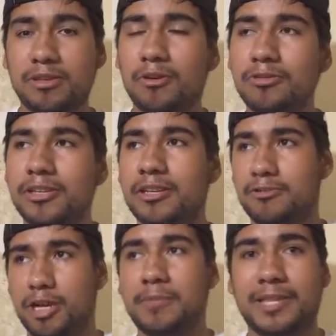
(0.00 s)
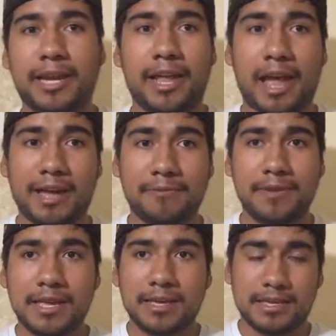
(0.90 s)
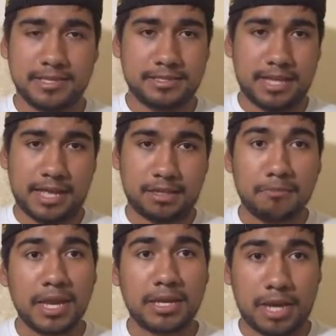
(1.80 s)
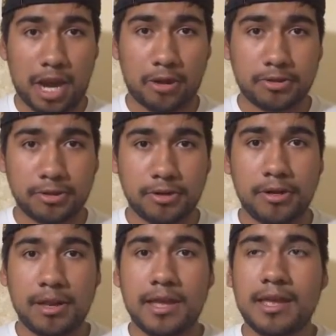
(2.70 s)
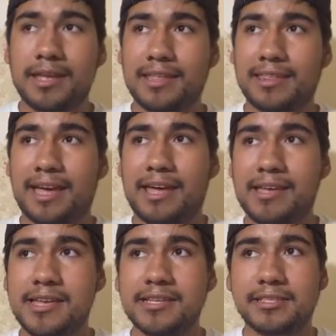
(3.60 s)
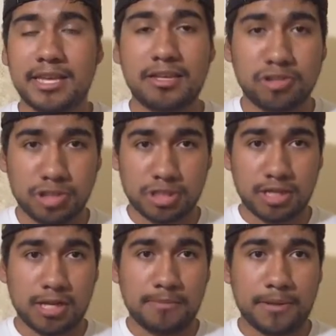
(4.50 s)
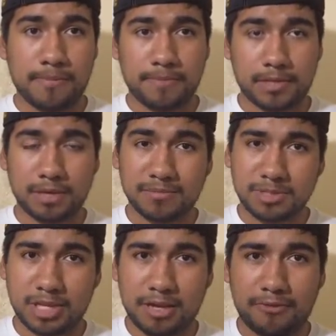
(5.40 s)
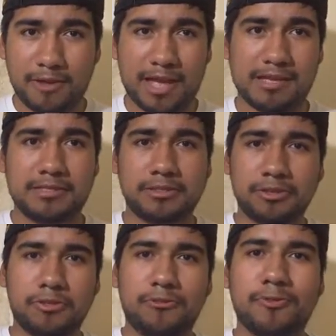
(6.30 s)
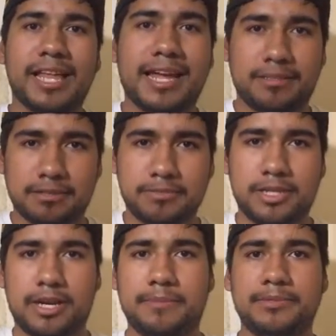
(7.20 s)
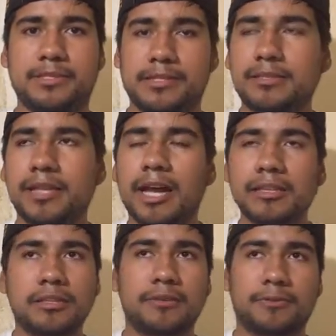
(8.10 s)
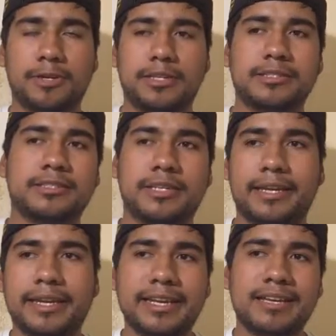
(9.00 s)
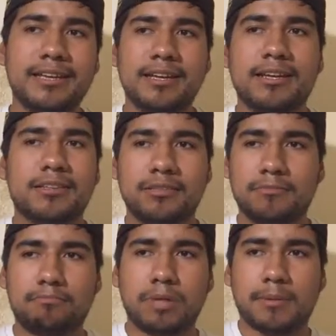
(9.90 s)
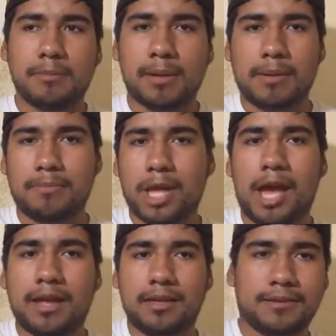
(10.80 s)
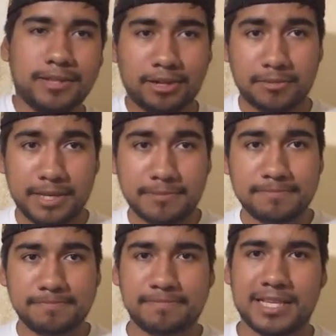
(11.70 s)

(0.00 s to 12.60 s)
The only gripe that I have is that the main character, that his English dub comes off as a little flat sometimes. His line delivery is like blah blah blah blah blah. You know what I mean?